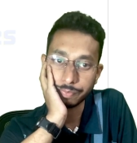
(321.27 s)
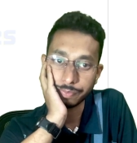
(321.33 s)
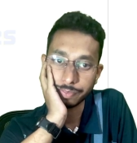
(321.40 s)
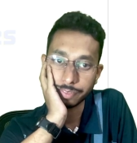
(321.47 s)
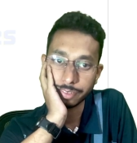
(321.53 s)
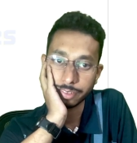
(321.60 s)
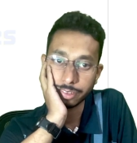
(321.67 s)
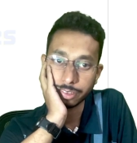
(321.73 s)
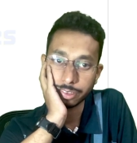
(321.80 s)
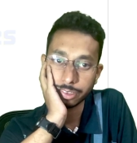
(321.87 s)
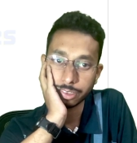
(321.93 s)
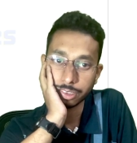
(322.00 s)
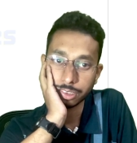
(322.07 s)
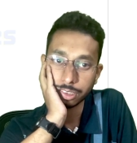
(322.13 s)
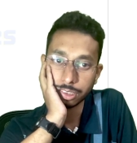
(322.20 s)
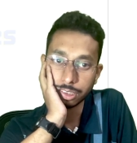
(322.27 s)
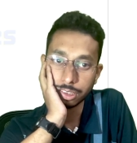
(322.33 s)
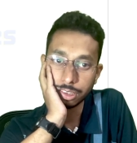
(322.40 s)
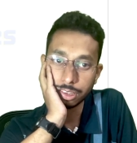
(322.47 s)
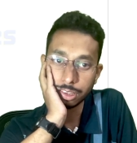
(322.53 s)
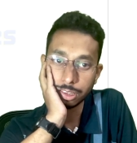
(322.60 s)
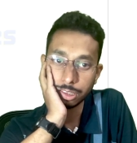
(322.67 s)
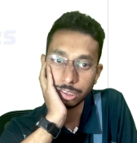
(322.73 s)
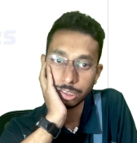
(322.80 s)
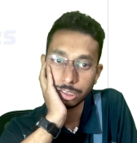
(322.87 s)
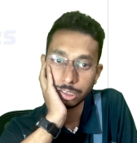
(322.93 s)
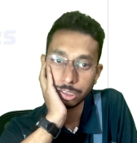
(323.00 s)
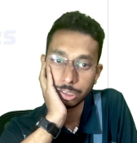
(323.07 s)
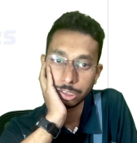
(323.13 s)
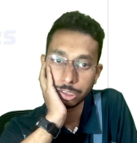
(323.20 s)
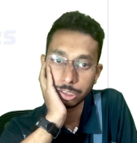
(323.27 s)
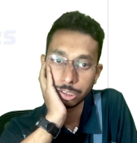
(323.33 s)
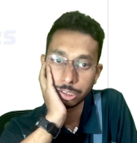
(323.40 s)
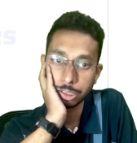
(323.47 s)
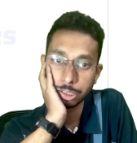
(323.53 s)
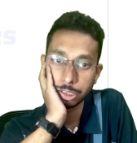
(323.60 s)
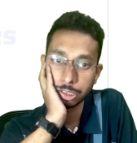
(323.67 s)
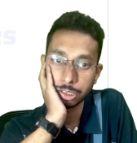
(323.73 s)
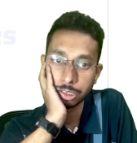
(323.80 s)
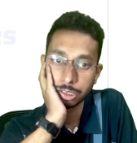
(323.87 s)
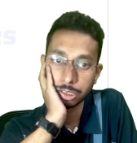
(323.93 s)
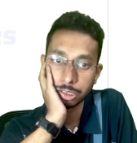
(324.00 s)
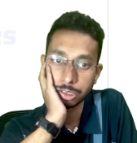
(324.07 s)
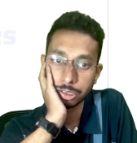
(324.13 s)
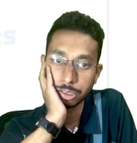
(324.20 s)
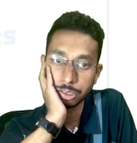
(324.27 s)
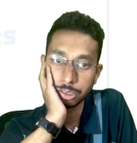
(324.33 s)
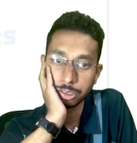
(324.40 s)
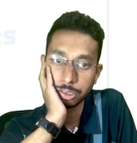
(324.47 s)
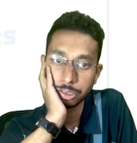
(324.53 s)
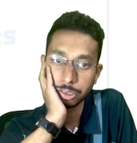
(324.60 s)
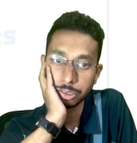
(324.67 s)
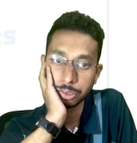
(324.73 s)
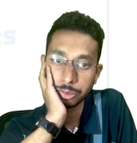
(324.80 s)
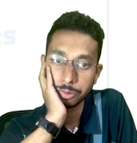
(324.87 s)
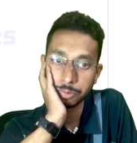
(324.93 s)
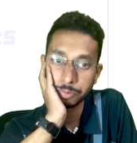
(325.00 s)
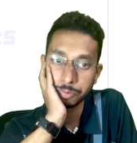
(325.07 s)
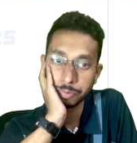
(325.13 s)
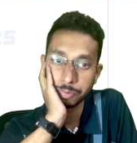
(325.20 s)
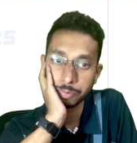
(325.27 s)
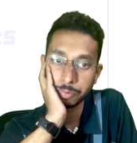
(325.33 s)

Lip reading: (silence)